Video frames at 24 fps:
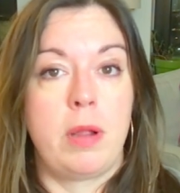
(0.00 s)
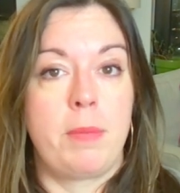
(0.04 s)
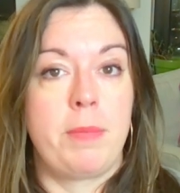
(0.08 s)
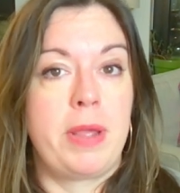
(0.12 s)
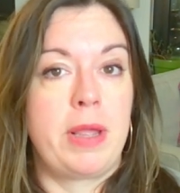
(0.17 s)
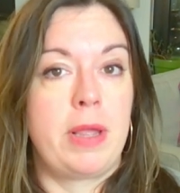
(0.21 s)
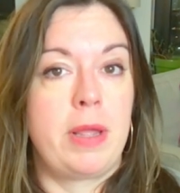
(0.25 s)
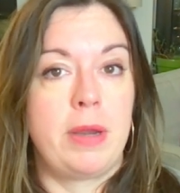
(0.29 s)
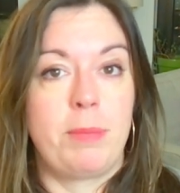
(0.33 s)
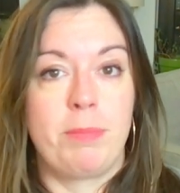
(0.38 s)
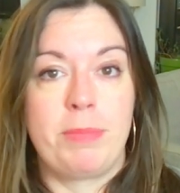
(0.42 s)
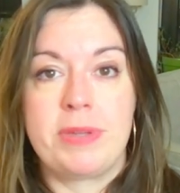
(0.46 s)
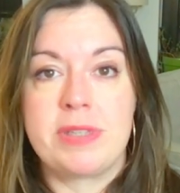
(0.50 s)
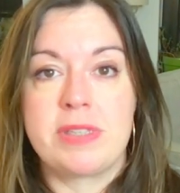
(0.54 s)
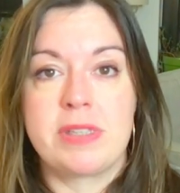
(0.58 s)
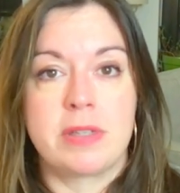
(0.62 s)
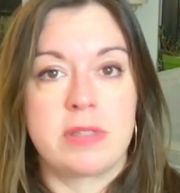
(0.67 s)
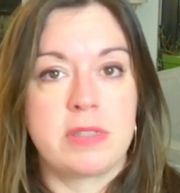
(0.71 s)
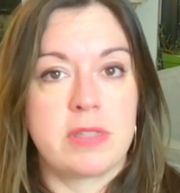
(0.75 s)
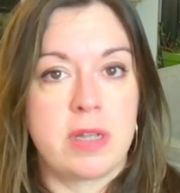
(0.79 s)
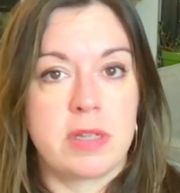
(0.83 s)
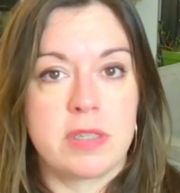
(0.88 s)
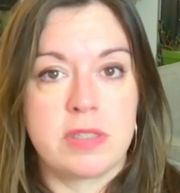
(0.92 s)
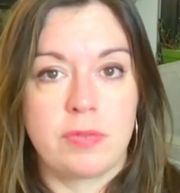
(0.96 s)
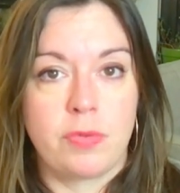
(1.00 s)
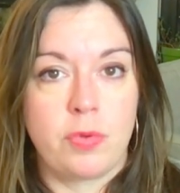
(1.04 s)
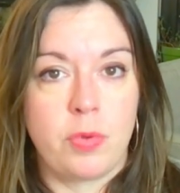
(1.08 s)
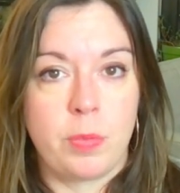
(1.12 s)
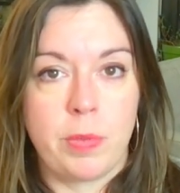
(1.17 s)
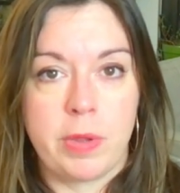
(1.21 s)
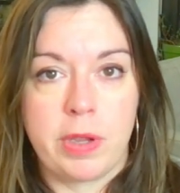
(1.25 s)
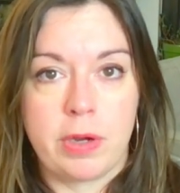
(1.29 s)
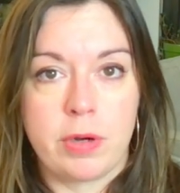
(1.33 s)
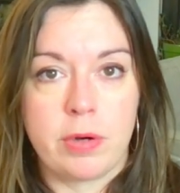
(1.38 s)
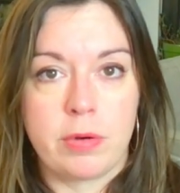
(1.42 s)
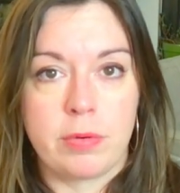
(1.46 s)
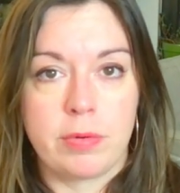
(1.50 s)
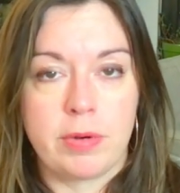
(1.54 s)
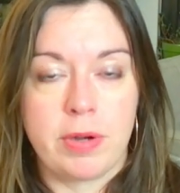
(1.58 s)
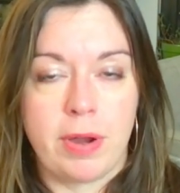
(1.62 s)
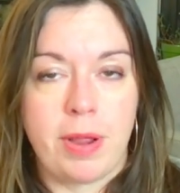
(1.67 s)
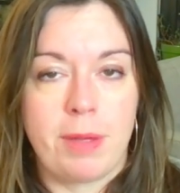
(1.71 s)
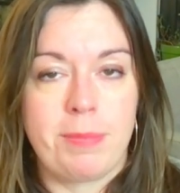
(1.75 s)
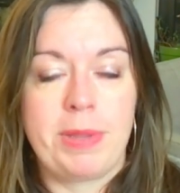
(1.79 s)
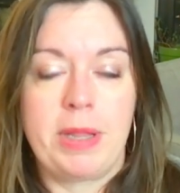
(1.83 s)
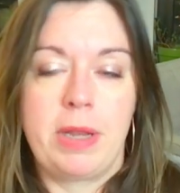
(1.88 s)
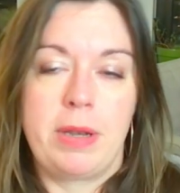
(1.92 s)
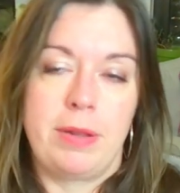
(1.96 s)
Am I going to be successful in my career?
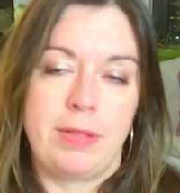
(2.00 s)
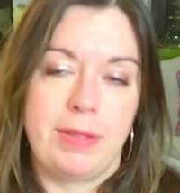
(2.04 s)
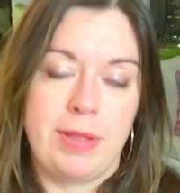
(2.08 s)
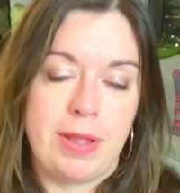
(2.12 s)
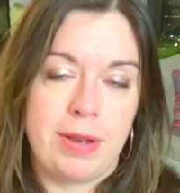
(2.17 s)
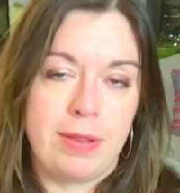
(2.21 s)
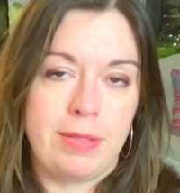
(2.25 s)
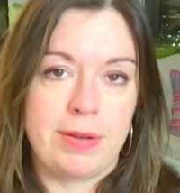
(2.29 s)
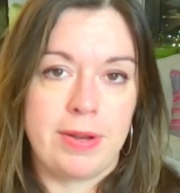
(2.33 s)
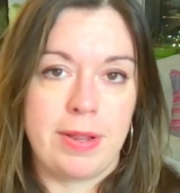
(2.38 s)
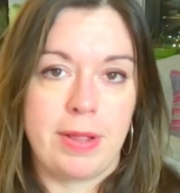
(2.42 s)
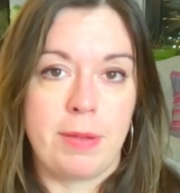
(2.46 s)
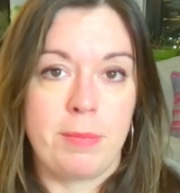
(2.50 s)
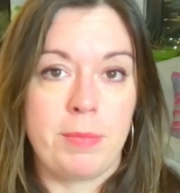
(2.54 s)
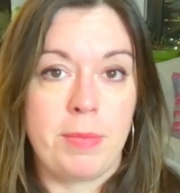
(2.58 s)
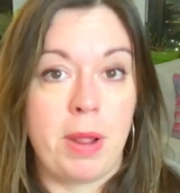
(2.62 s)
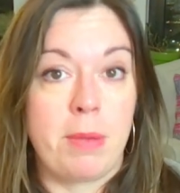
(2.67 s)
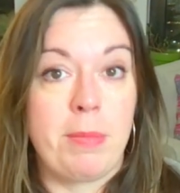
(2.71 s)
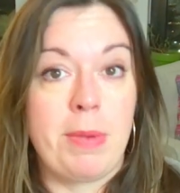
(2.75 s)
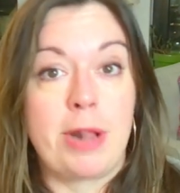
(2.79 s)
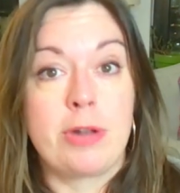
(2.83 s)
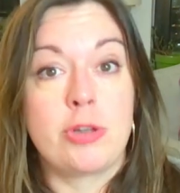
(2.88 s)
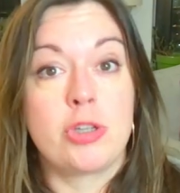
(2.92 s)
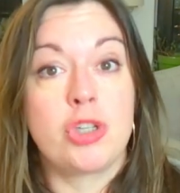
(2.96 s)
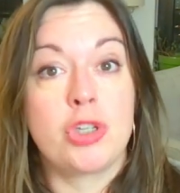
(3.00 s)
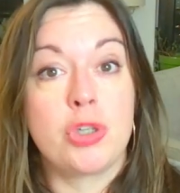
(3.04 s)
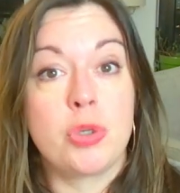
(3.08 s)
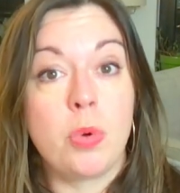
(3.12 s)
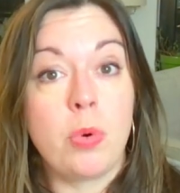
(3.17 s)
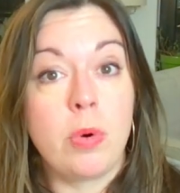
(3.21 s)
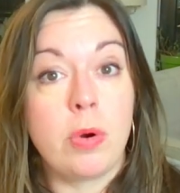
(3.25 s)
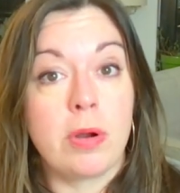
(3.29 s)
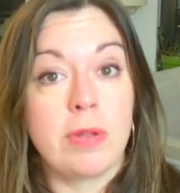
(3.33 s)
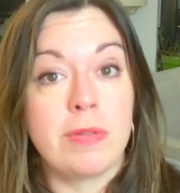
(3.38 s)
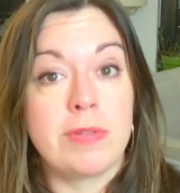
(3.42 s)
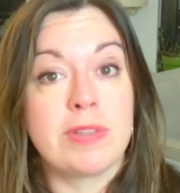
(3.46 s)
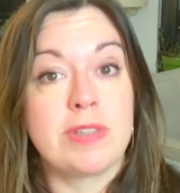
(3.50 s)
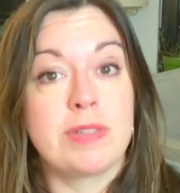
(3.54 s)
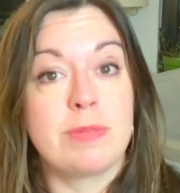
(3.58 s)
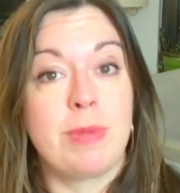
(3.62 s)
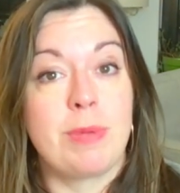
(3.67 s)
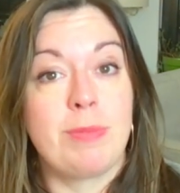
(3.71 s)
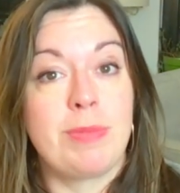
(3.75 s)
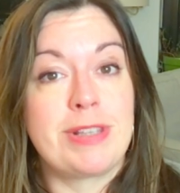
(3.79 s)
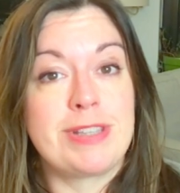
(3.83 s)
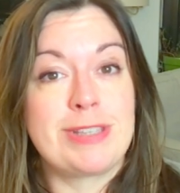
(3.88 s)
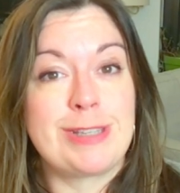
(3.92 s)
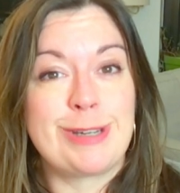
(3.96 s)
I mean, at the end of the day, I'm not sure. This is
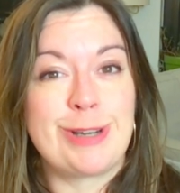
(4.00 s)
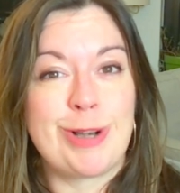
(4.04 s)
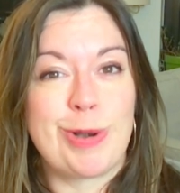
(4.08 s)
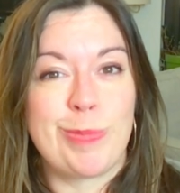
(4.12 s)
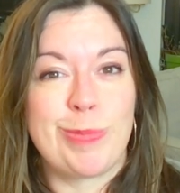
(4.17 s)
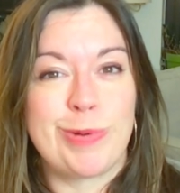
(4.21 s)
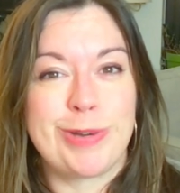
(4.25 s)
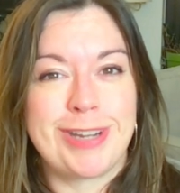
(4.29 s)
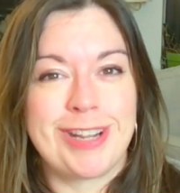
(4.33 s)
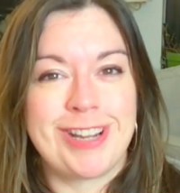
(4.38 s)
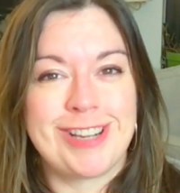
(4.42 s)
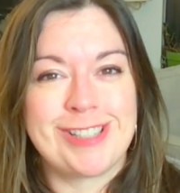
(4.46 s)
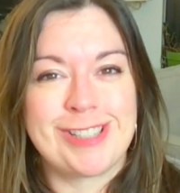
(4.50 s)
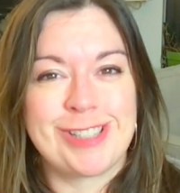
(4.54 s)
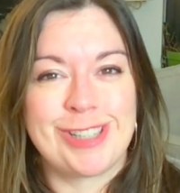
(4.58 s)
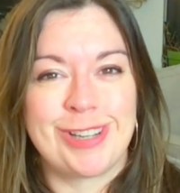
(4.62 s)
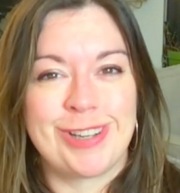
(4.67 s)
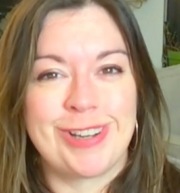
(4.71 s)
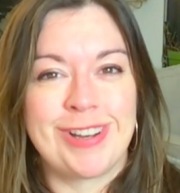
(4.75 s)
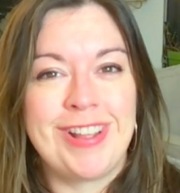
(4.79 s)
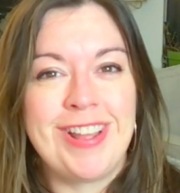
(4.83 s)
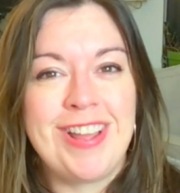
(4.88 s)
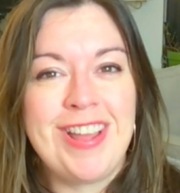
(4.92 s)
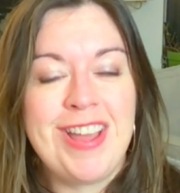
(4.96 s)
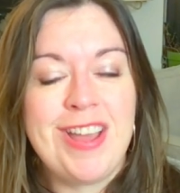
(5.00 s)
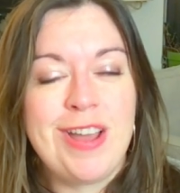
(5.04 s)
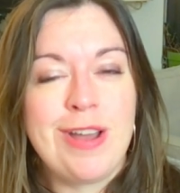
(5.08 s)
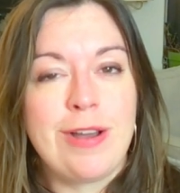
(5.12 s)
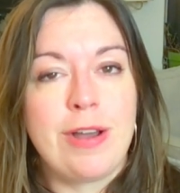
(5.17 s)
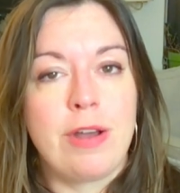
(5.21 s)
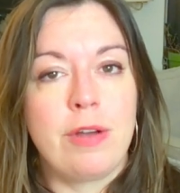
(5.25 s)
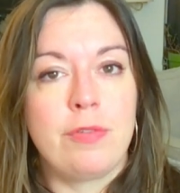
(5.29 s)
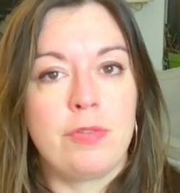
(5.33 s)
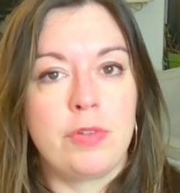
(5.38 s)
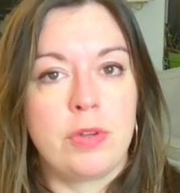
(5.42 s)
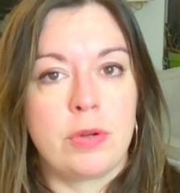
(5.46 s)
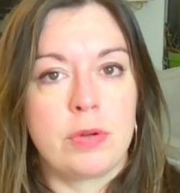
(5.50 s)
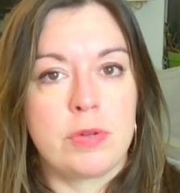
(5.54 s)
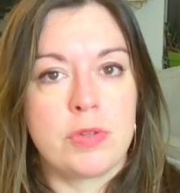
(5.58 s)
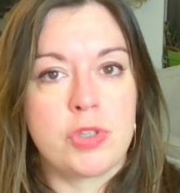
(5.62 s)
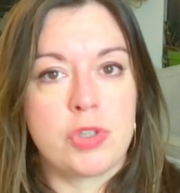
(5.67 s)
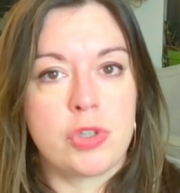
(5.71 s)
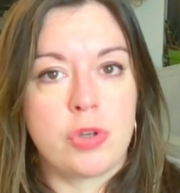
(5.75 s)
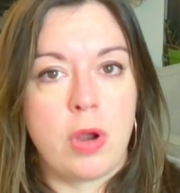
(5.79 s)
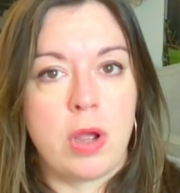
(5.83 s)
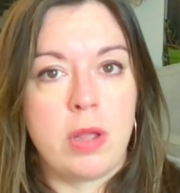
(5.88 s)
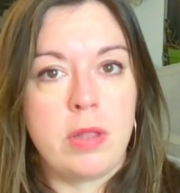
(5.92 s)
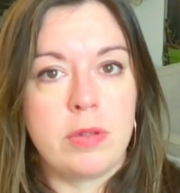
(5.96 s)
my best interpretation of your
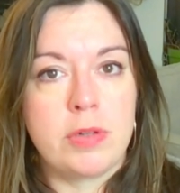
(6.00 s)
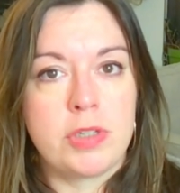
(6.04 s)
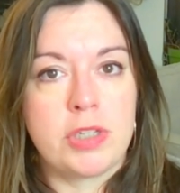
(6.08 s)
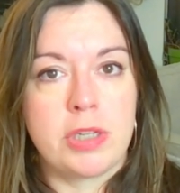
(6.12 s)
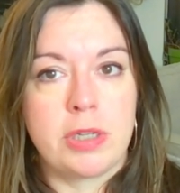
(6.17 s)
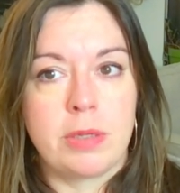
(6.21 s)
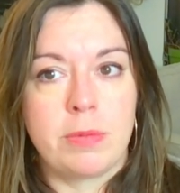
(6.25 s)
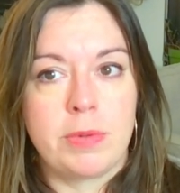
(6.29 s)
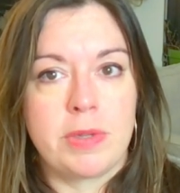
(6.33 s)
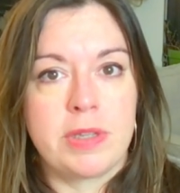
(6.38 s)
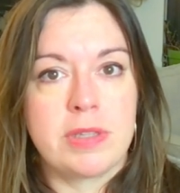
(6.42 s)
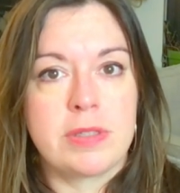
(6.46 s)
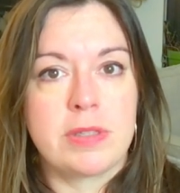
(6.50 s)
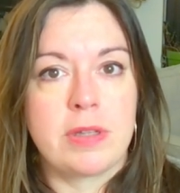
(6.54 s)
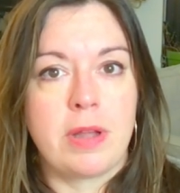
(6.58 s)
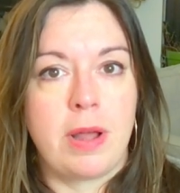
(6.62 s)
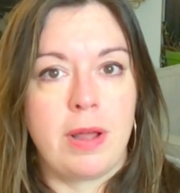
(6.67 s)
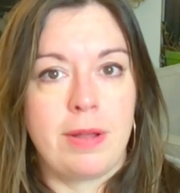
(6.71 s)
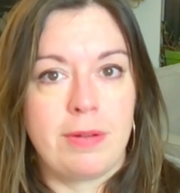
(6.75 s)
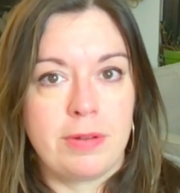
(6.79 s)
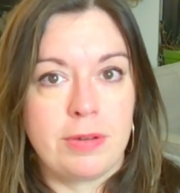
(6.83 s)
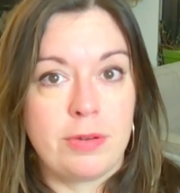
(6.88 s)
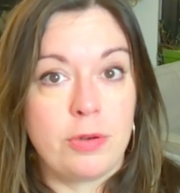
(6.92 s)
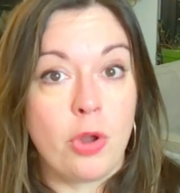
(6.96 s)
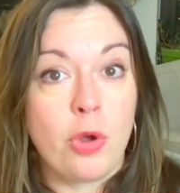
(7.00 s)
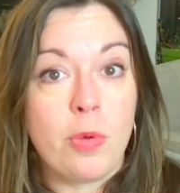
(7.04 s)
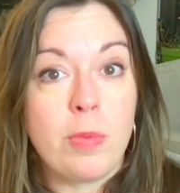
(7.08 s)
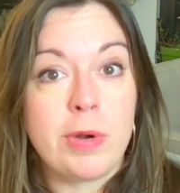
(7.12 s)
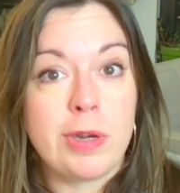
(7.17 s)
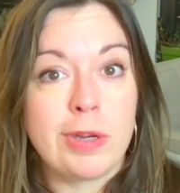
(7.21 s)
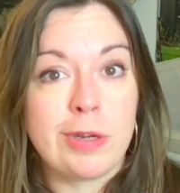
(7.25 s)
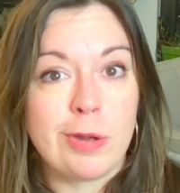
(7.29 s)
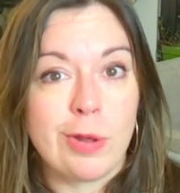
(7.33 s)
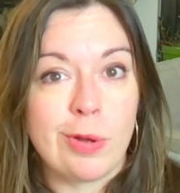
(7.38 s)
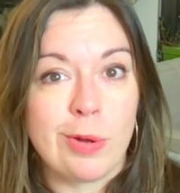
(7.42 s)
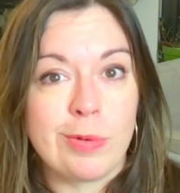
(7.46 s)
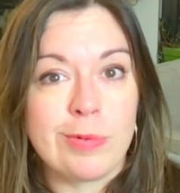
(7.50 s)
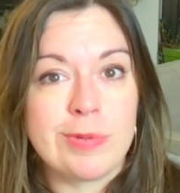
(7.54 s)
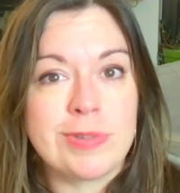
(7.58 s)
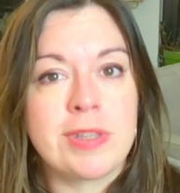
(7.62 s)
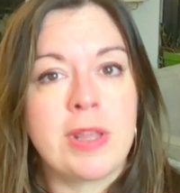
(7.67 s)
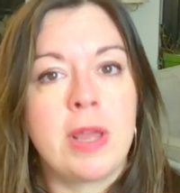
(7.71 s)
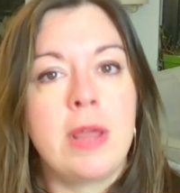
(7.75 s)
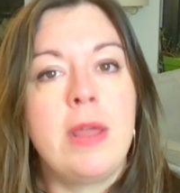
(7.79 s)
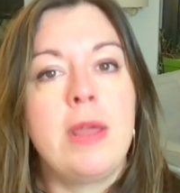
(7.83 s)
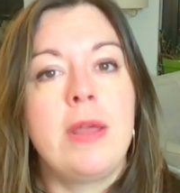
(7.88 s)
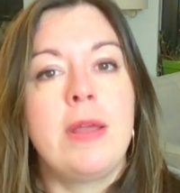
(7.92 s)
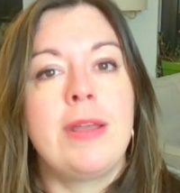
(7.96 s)
astrology, because nobody
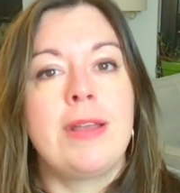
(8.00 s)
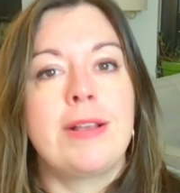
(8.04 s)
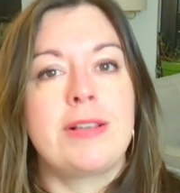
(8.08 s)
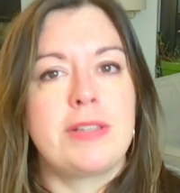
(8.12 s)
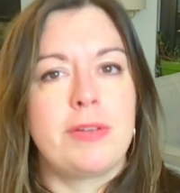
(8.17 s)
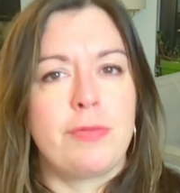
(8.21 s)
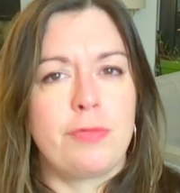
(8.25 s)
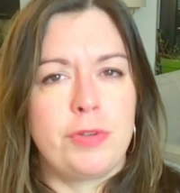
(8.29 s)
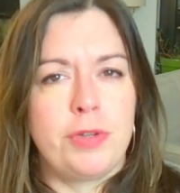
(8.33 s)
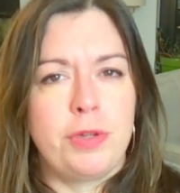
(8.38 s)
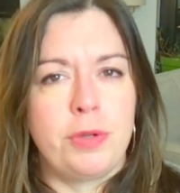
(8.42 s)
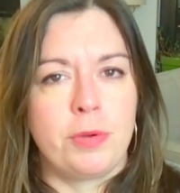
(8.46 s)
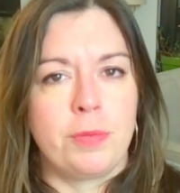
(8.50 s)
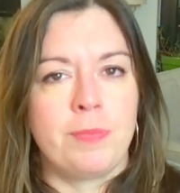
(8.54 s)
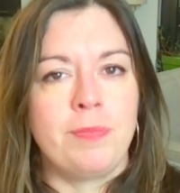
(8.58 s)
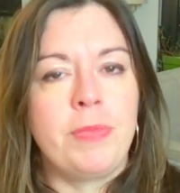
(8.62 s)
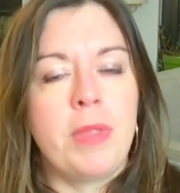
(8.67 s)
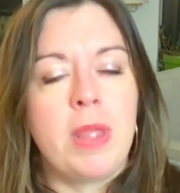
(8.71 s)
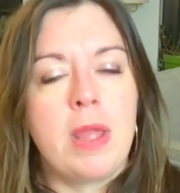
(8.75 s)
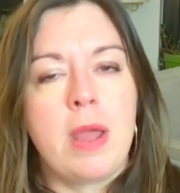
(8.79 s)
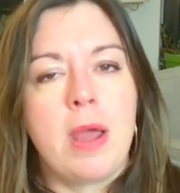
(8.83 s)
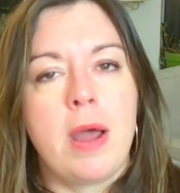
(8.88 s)
knows except for you.